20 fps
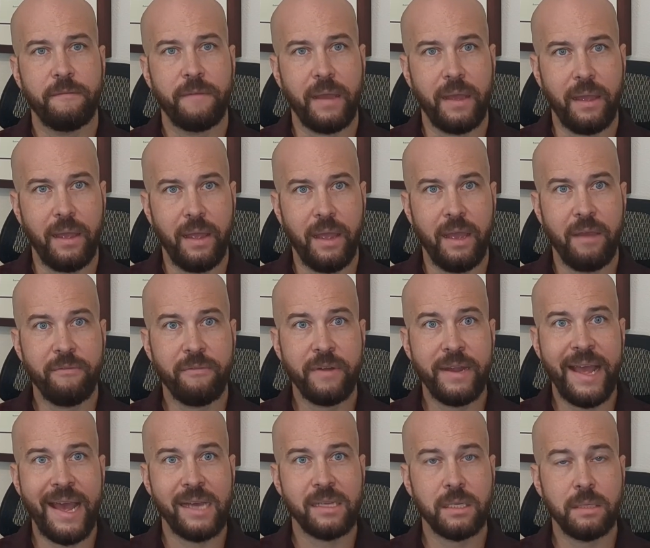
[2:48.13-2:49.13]
For
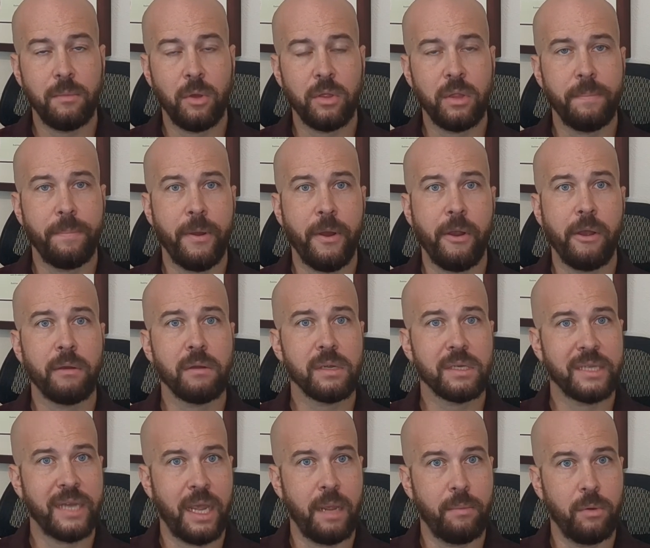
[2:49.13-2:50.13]
every atom on the
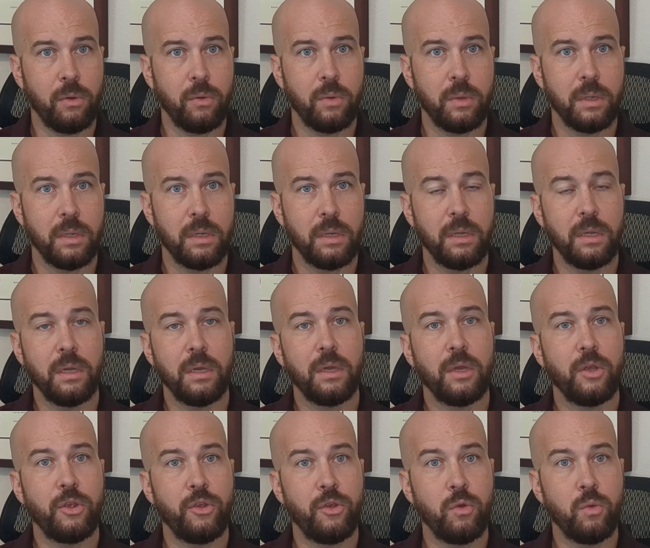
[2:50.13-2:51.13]
periodic table,
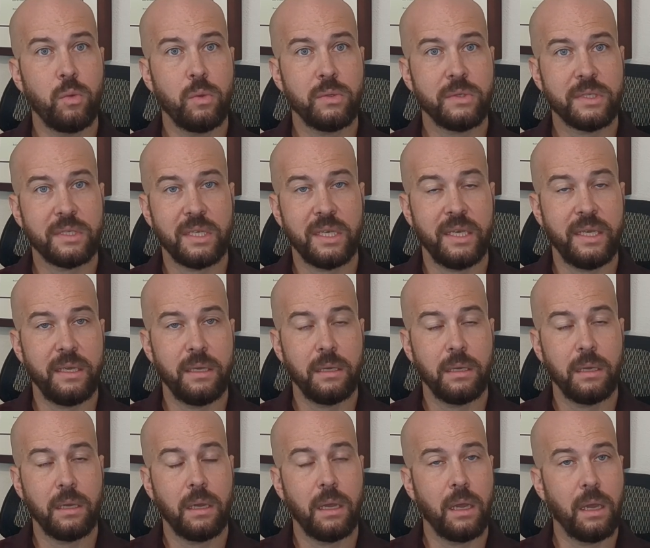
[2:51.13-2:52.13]
you will see
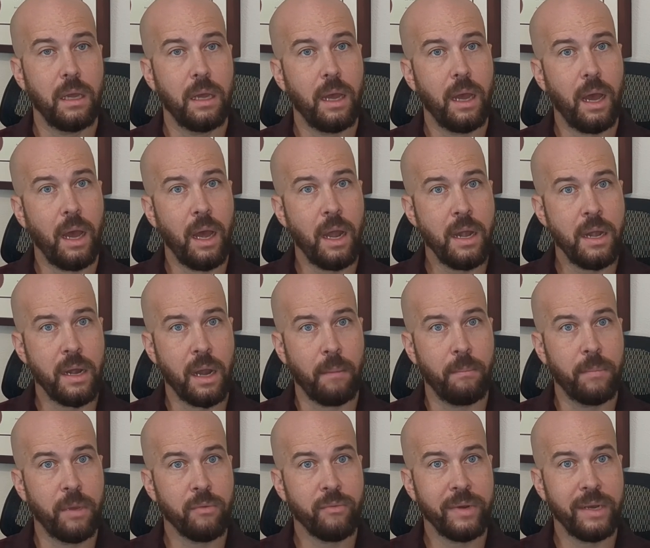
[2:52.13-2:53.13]
a
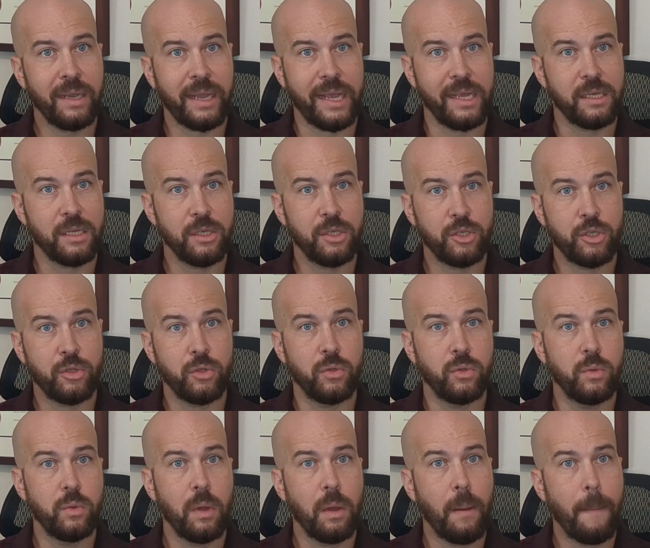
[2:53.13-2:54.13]
number related
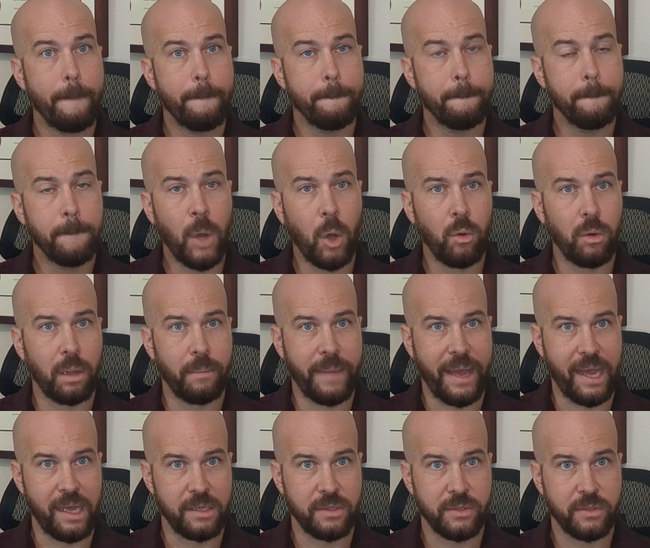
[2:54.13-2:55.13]
to molar
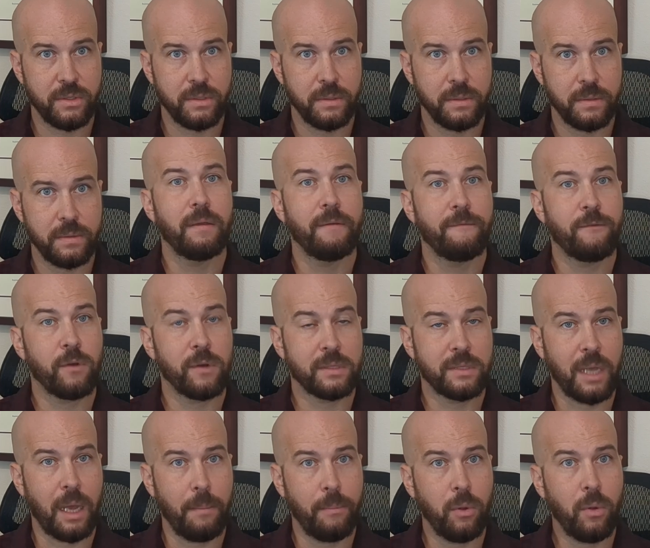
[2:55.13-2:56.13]
mass. For
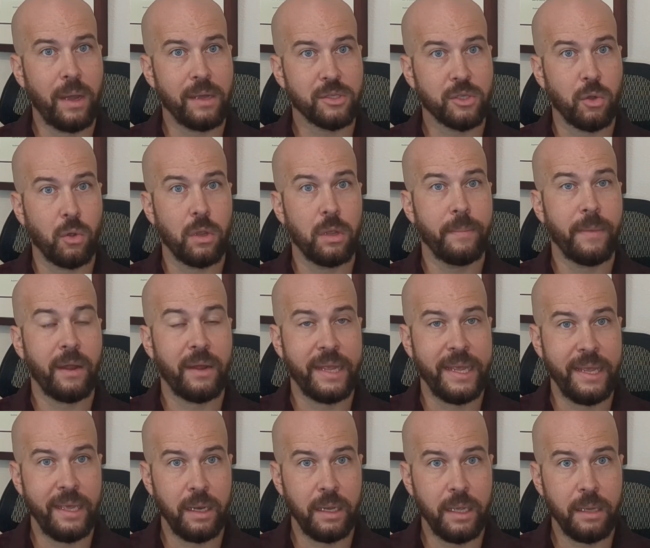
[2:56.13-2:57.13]
example, I was talking about
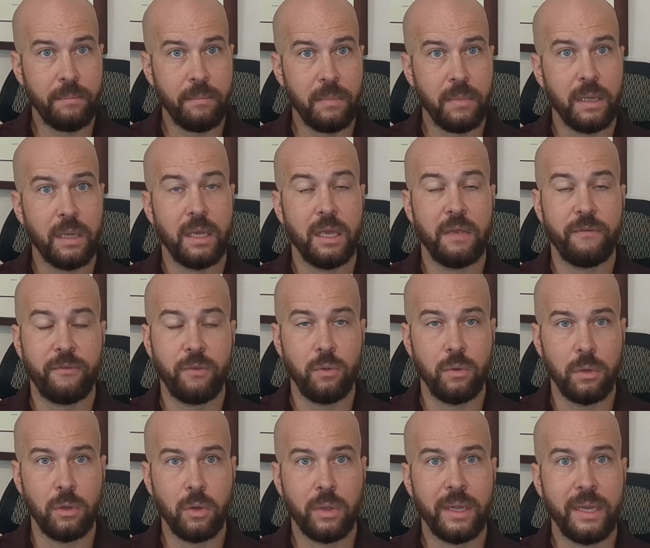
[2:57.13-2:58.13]
helium. If
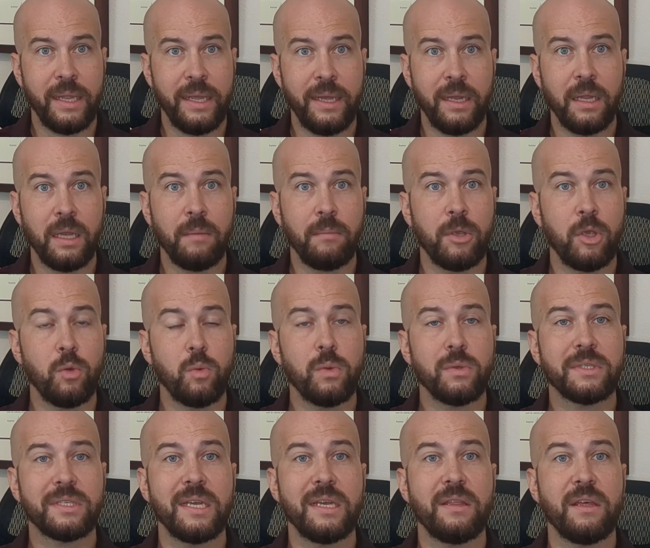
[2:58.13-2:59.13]
you look at helium, you
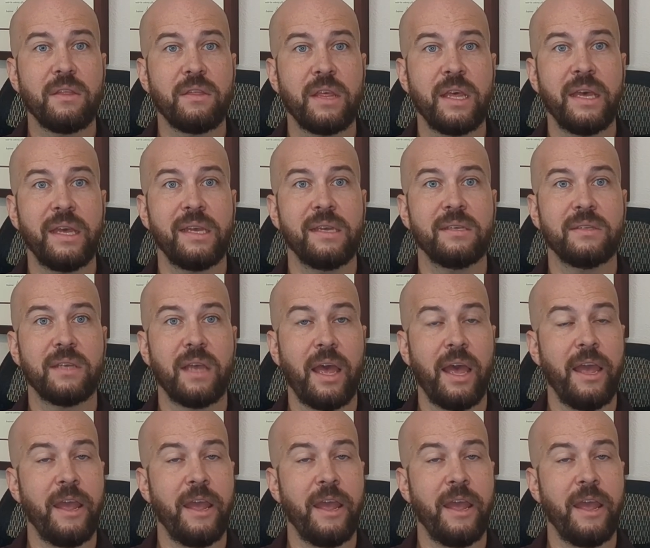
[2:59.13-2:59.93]
will see that there is